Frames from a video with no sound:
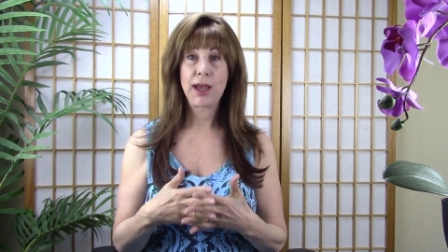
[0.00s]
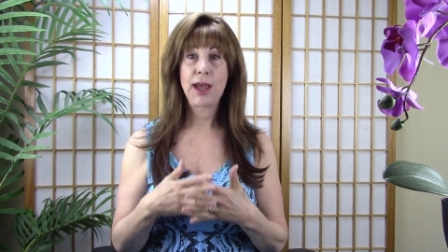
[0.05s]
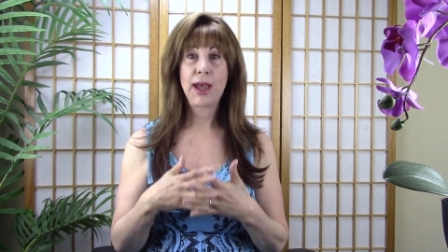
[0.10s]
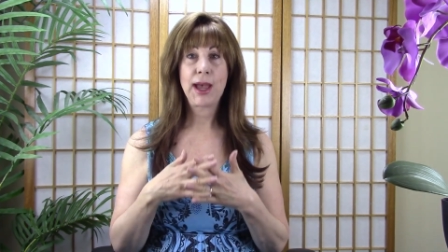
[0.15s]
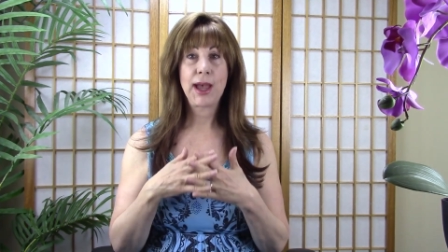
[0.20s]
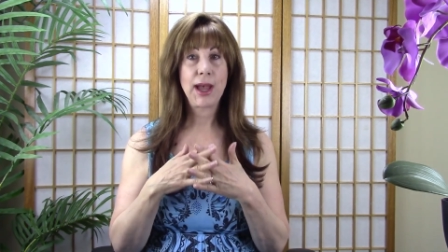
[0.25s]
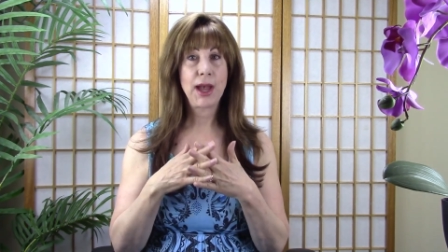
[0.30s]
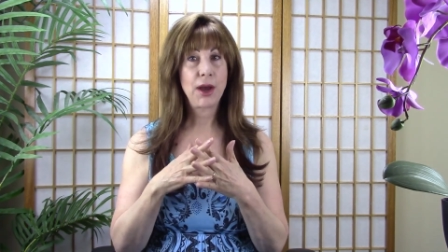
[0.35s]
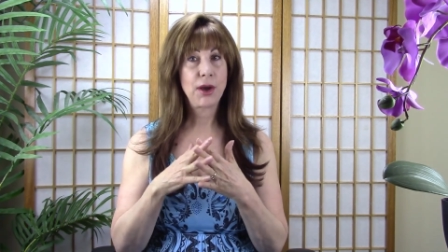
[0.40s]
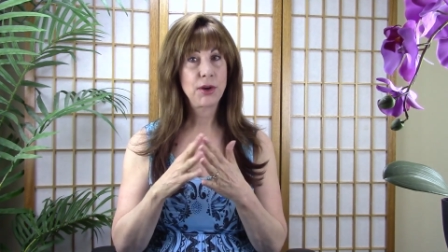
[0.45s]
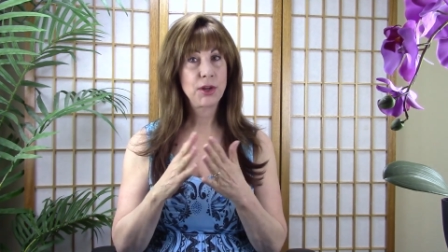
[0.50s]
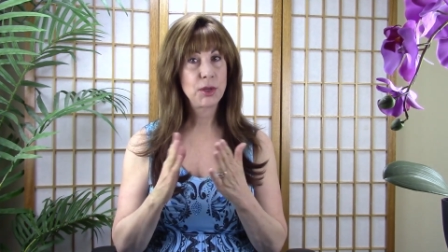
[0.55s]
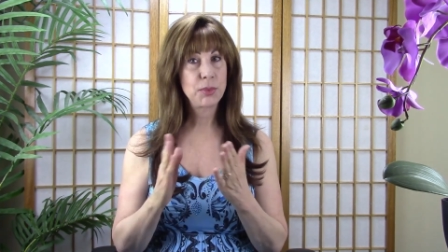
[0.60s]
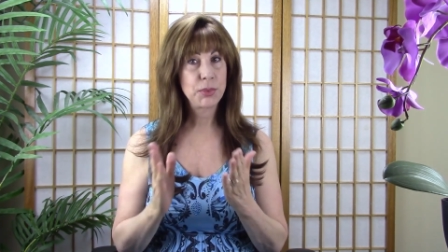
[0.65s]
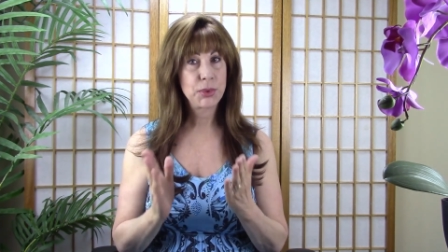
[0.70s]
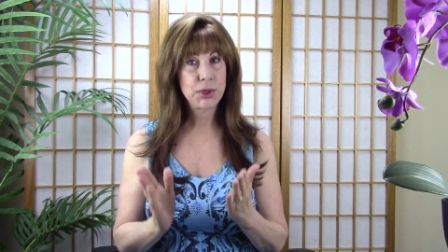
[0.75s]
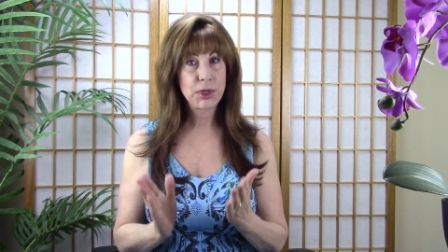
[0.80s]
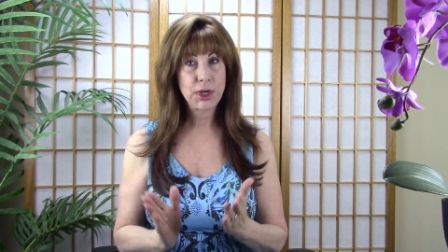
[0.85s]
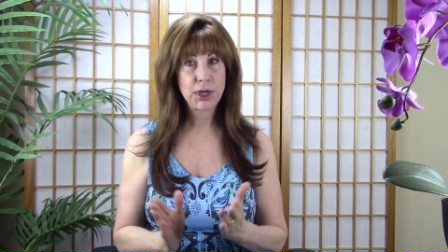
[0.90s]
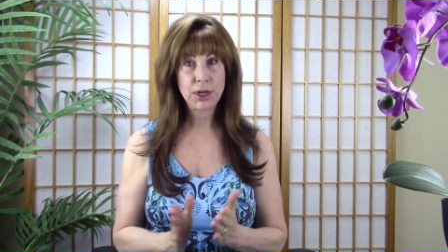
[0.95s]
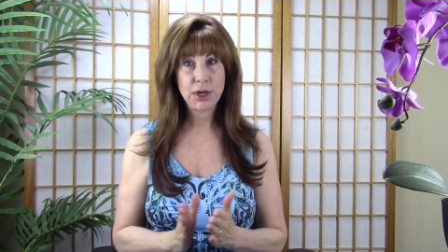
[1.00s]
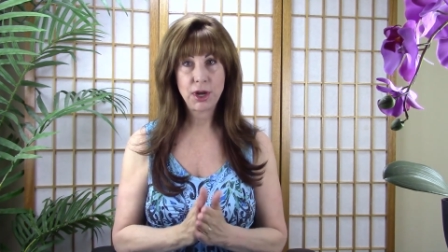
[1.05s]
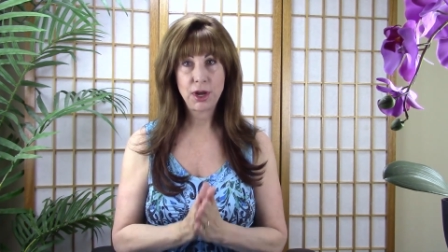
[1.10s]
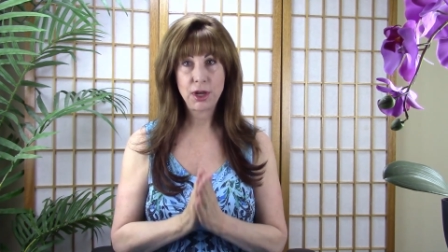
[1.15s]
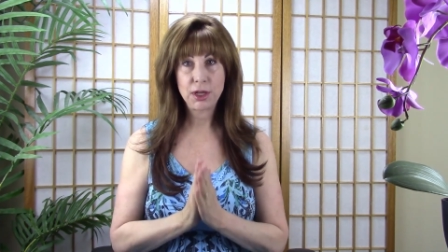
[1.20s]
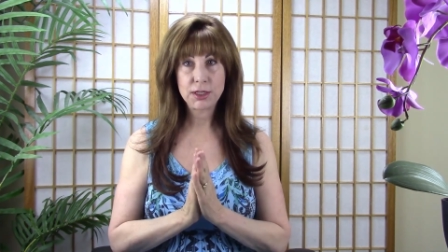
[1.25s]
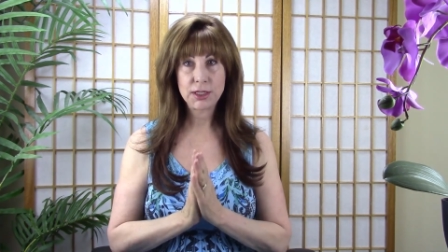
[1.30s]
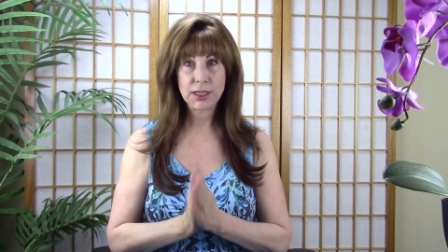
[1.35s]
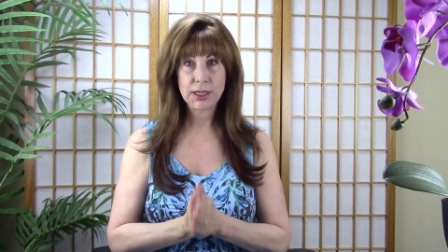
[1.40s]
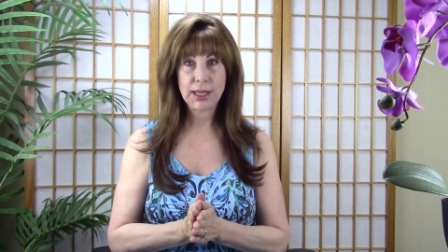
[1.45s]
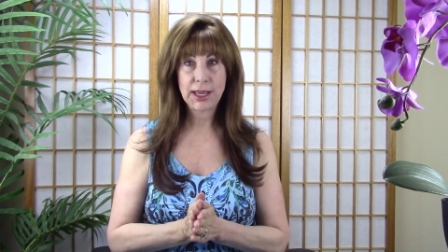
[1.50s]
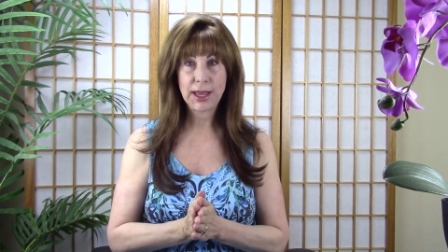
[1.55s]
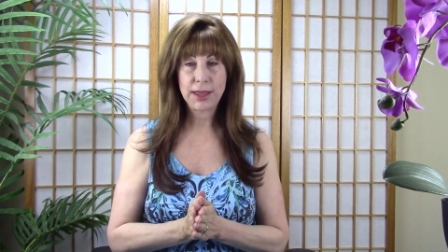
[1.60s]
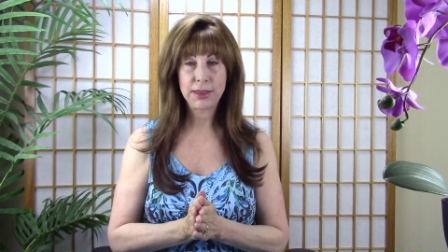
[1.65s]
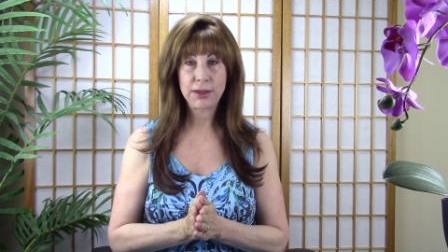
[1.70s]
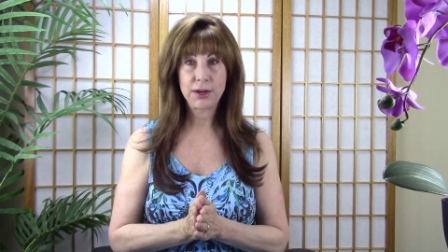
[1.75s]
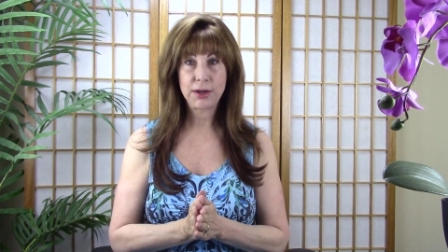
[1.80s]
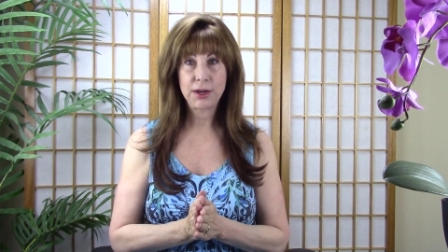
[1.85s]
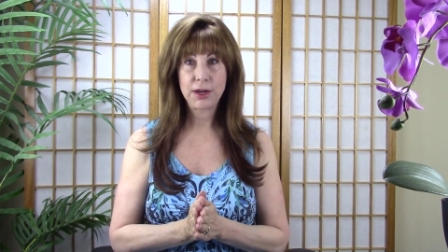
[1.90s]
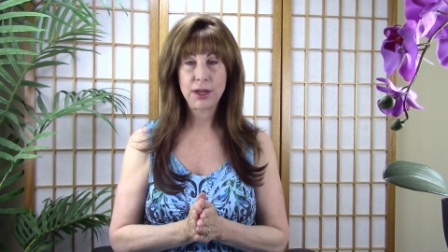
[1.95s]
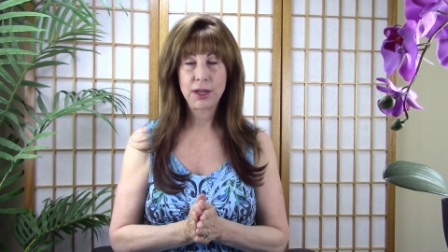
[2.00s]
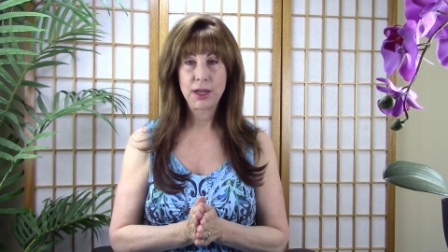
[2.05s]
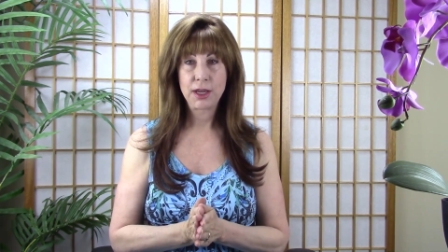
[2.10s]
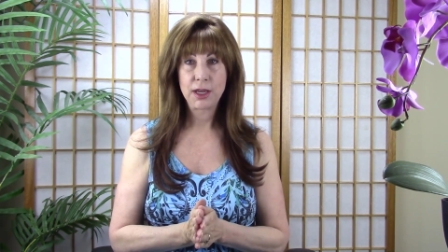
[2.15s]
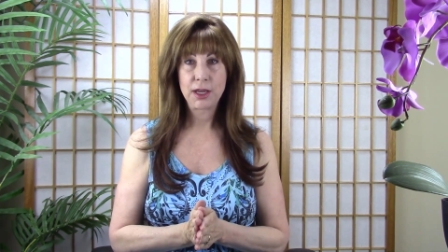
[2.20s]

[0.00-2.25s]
how do you put it all together